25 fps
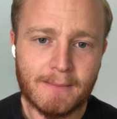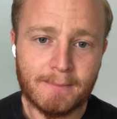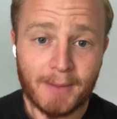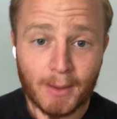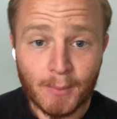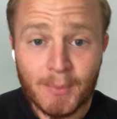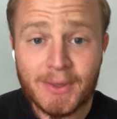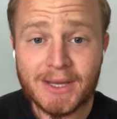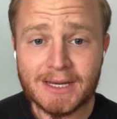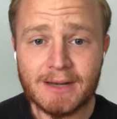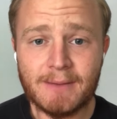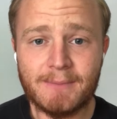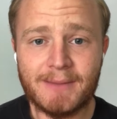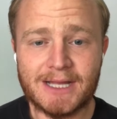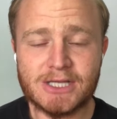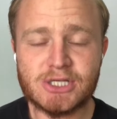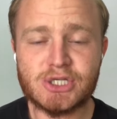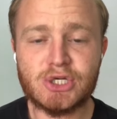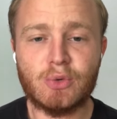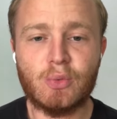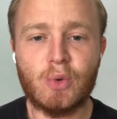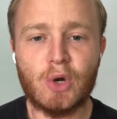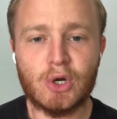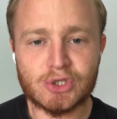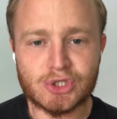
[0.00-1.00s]
But we can
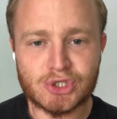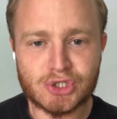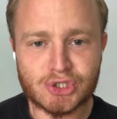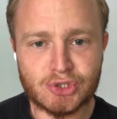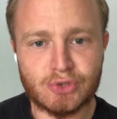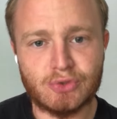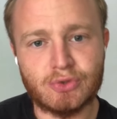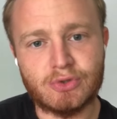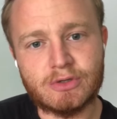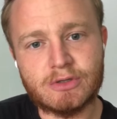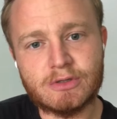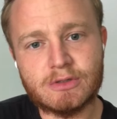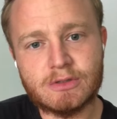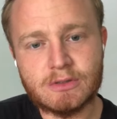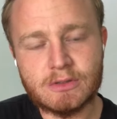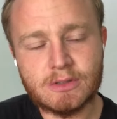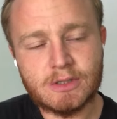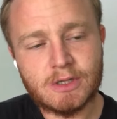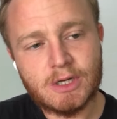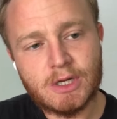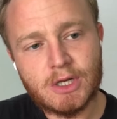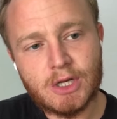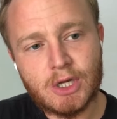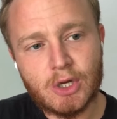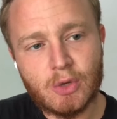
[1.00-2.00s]
imagine a world soon
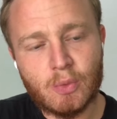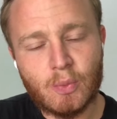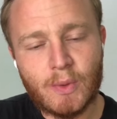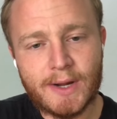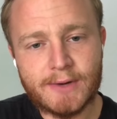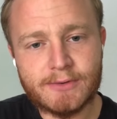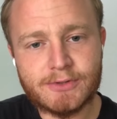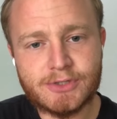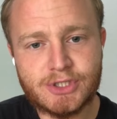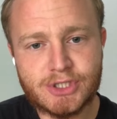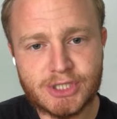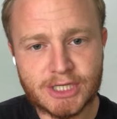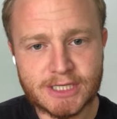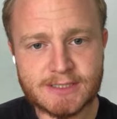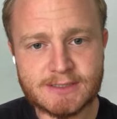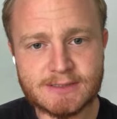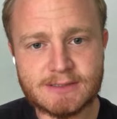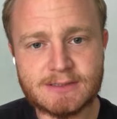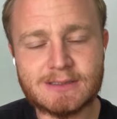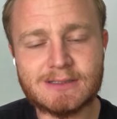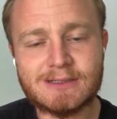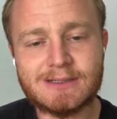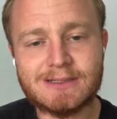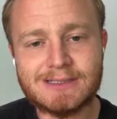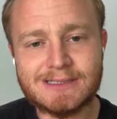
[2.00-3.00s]
where
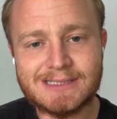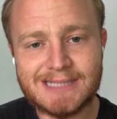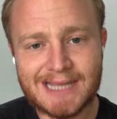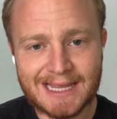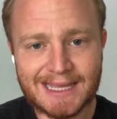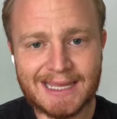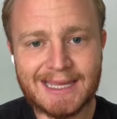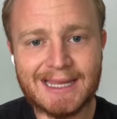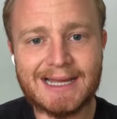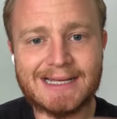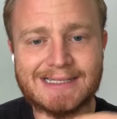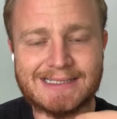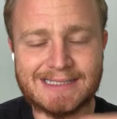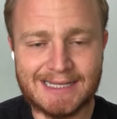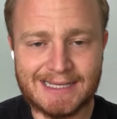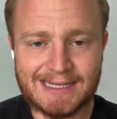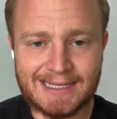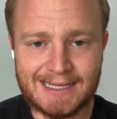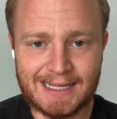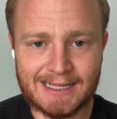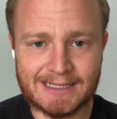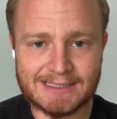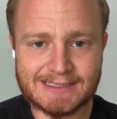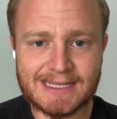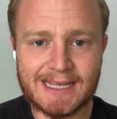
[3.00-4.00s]
just taking our D N A,